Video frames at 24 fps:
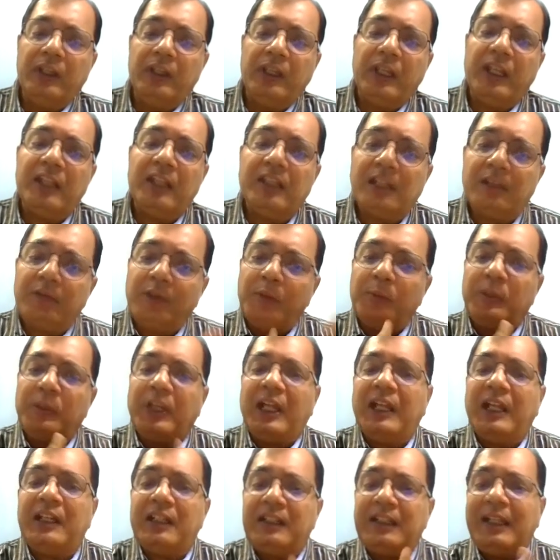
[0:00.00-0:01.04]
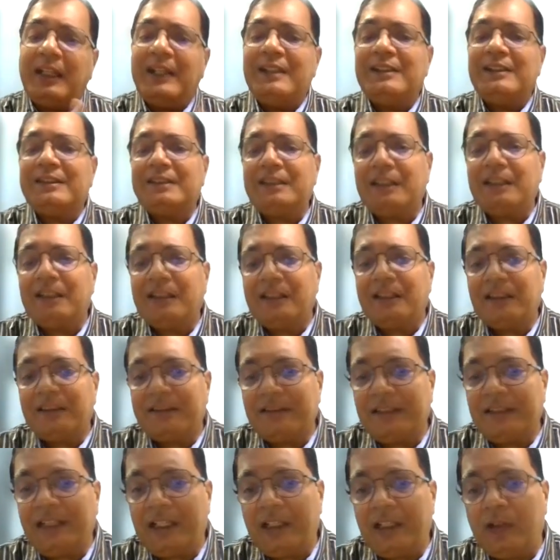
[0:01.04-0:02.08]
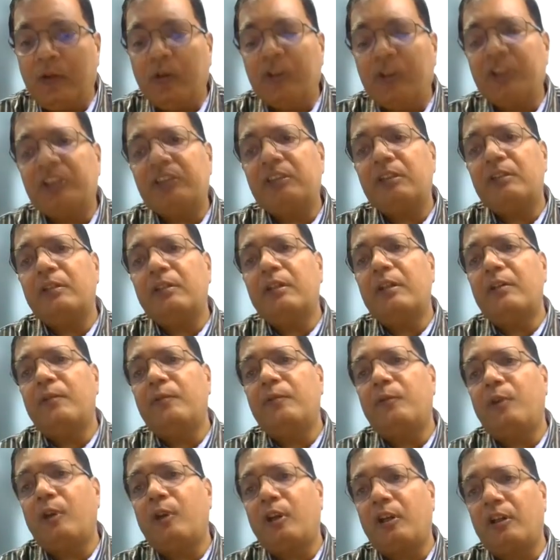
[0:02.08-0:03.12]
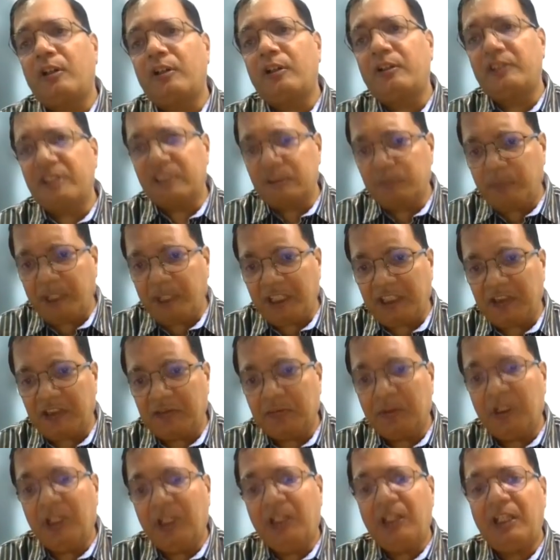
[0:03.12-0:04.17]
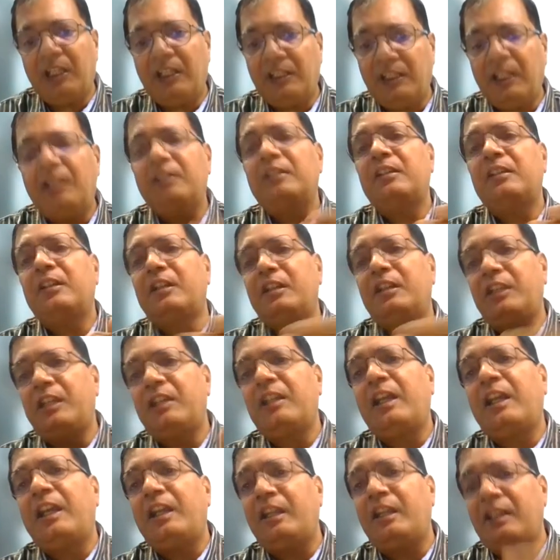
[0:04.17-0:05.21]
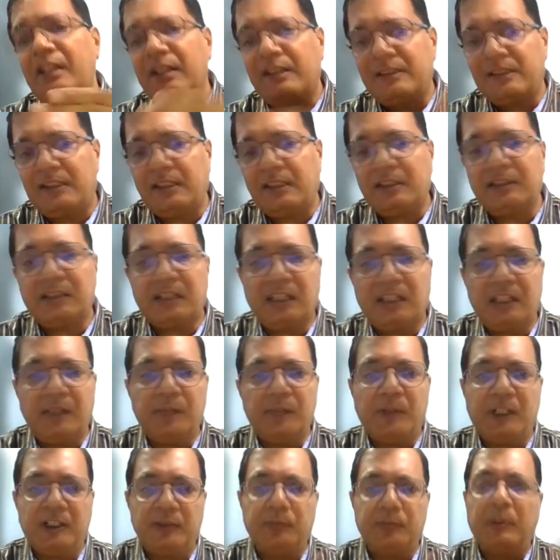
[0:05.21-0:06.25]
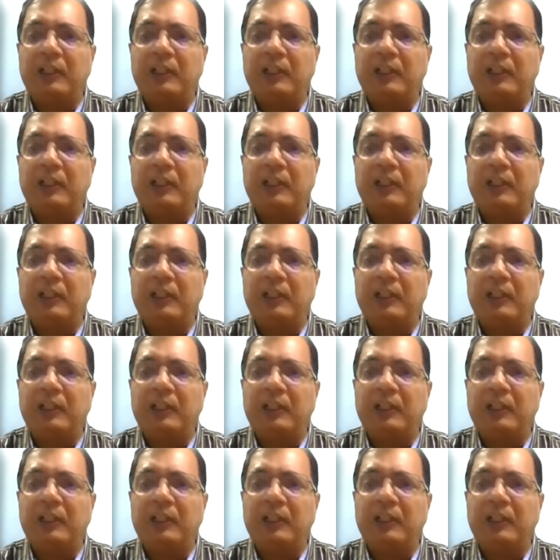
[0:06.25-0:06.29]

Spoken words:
And then we prioritize the scenario risk for risk management and then create ideas and other elements.